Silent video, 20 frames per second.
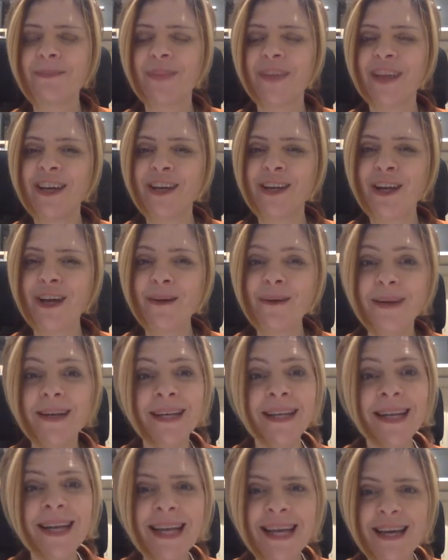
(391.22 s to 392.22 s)
You know,
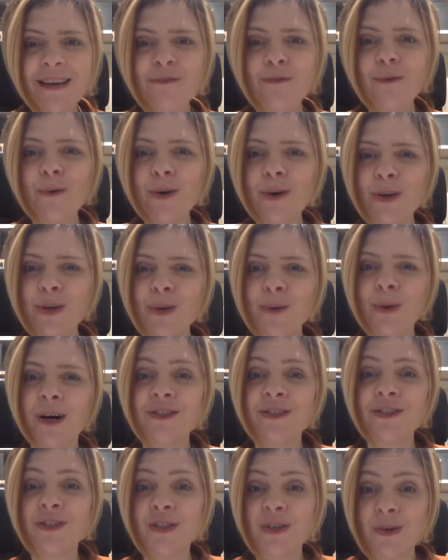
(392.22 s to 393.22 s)
leave what you are
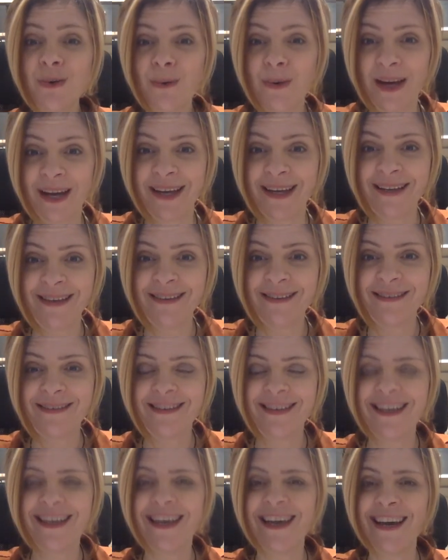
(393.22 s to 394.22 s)
doing
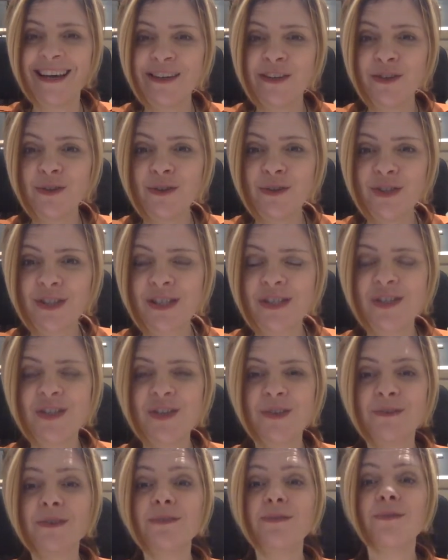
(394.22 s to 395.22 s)
in order
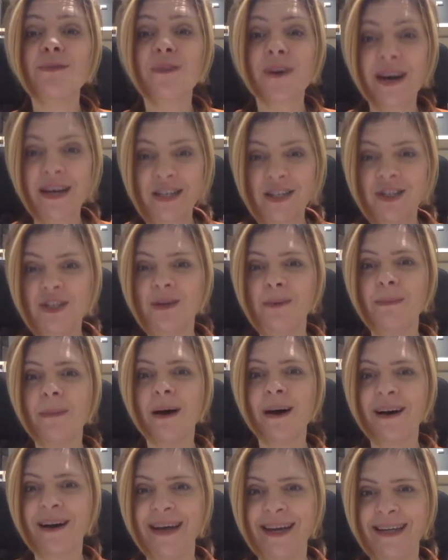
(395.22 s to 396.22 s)
to refresh your
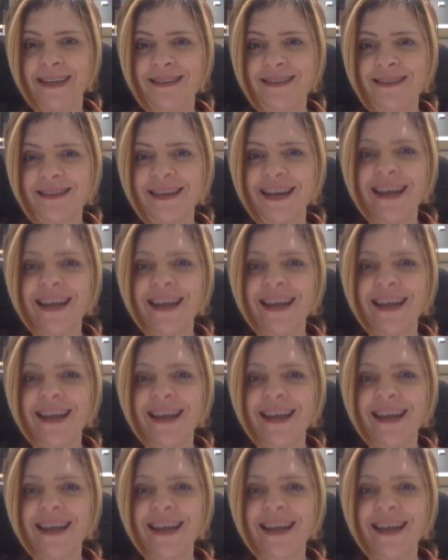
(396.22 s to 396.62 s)
mind.